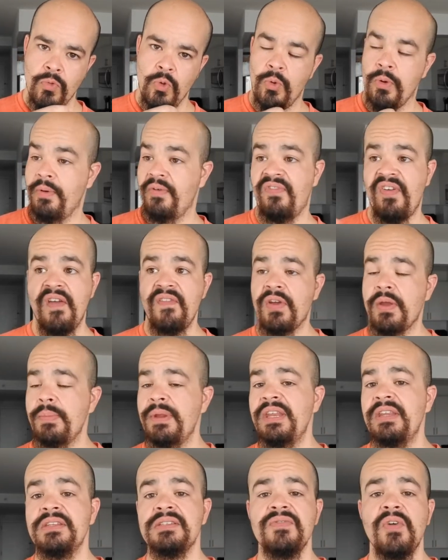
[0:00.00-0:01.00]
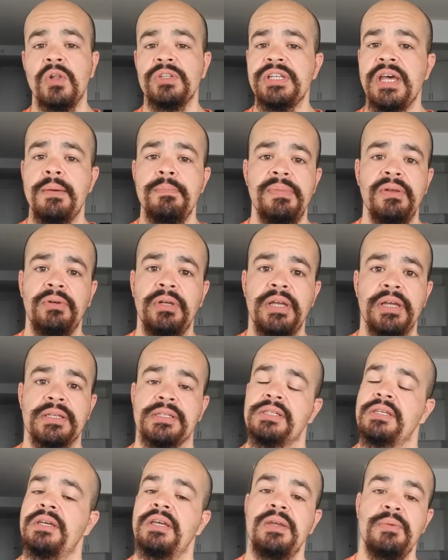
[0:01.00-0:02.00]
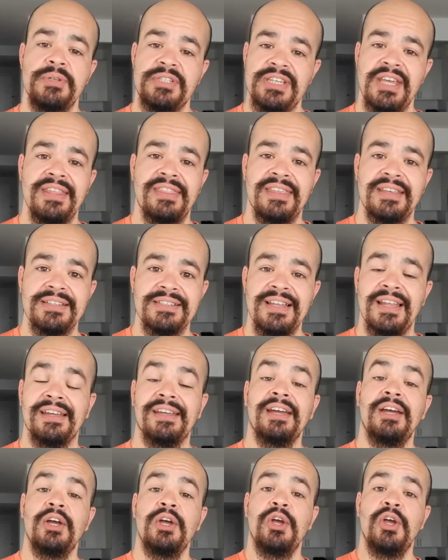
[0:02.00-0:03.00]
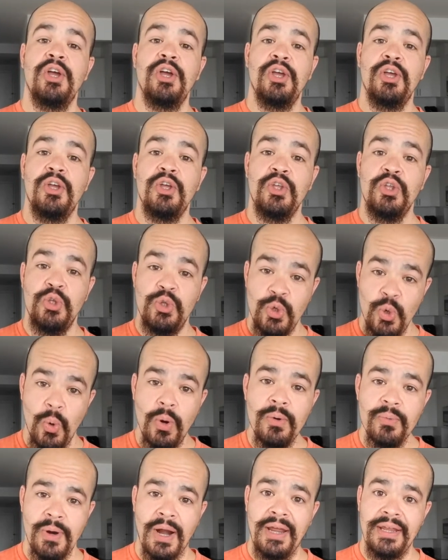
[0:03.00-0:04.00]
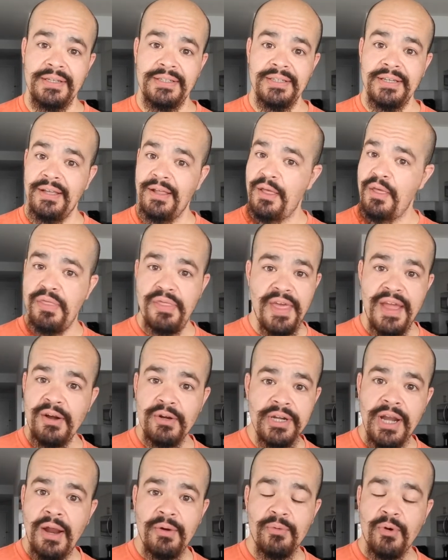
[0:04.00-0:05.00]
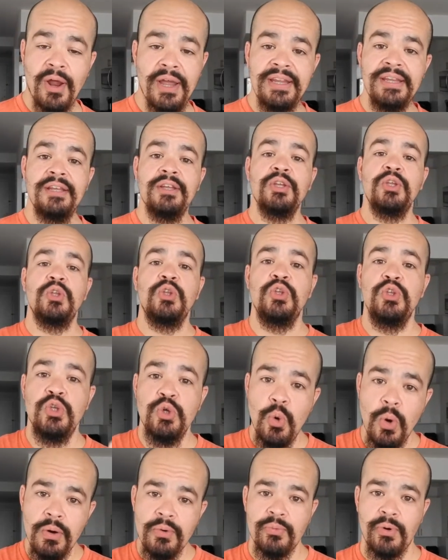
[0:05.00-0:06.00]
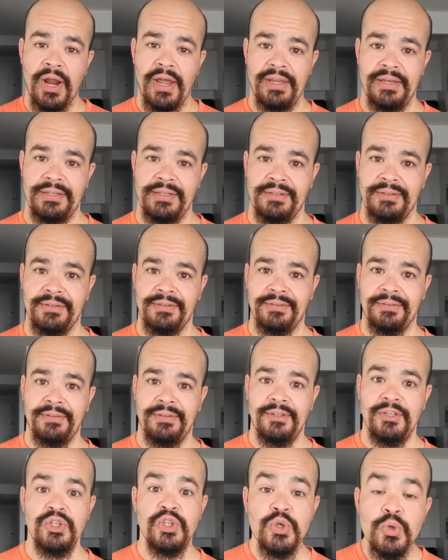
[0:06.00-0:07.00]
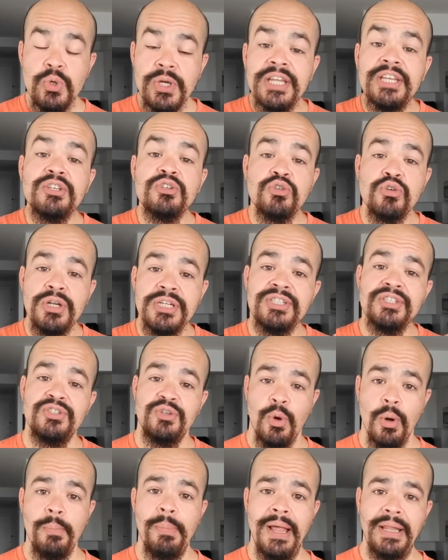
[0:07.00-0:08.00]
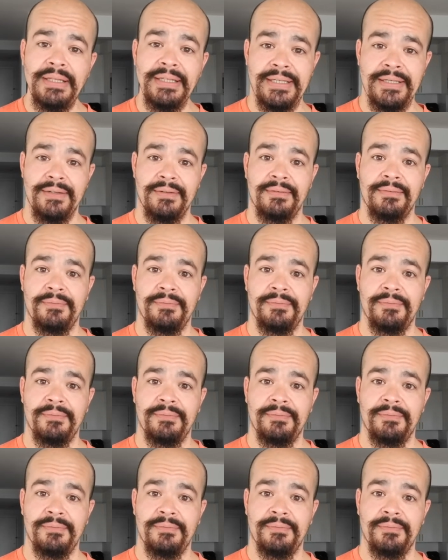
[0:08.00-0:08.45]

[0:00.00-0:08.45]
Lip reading: One of my favorite comedians of all time, Bill Hicks, he would say things like, "You're right. They're not right. You're right. You can trust your belly."